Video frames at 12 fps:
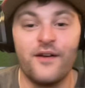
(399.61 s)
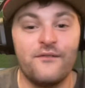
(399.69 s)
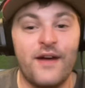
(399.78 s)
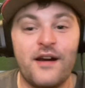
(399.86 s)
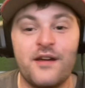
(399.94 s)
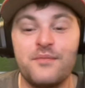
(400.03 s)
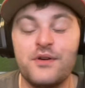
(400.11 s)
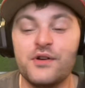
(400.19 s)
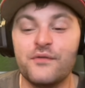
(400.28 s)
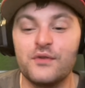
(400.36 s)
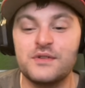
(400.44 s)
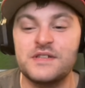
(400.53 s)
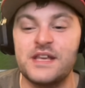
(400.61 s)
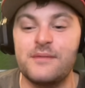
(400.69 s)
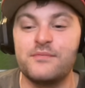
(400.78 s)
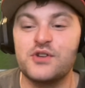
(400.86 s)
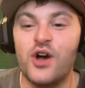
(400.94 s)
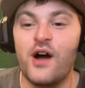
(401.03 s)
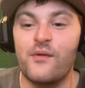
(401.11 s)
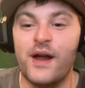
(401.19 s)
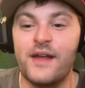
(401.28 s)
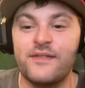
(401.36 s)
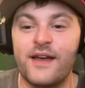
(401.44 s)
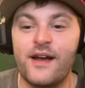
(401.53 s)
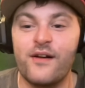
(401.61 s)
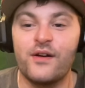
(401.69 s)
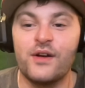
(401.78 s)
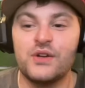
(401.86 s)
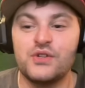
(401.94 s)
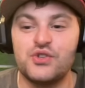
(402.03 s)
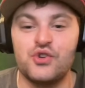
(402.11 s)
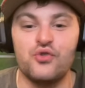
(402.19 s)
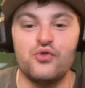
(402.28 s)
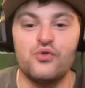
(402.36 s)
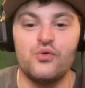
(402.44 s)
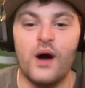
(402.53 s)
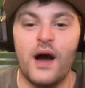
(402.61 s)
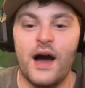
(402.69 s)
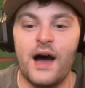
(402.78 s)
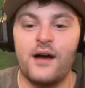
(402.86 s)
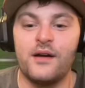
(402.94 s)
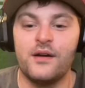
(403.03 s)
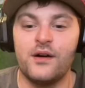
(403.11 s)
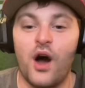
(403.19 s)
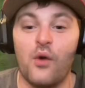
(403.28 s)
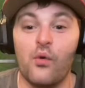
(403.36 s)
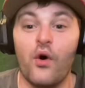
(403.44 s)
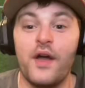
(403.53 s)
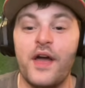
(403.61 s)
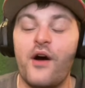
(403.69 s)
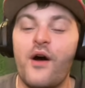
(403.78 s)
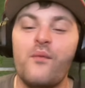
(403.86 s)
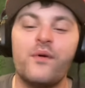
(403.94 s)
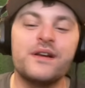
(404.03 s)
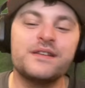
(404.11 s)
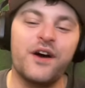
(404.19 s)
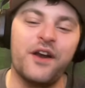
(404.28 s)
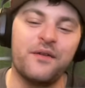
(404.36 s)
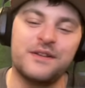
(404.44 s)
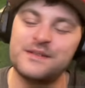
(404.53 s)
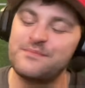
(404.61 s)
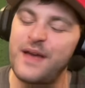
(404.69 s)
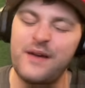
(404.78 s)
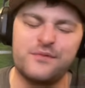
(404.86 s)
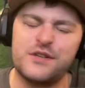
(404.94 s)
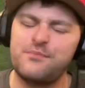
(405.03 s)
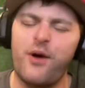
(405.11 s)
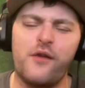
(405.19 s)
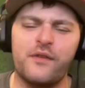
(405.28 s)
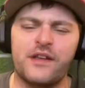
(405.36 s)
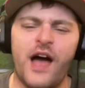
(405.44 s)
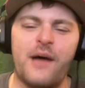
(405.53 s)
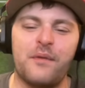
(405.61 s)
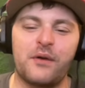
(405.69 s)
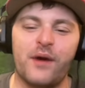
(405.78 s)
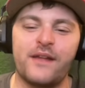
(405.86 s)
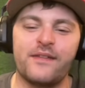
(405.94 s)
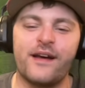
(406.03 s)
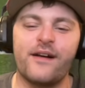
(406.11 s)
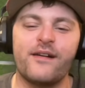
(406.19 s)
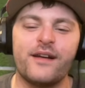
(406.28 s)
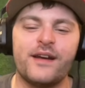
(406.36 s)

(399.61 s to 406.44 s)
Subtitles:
very beautiful seam shot right there to Arroyo, and we're just going to just perfect timing right there.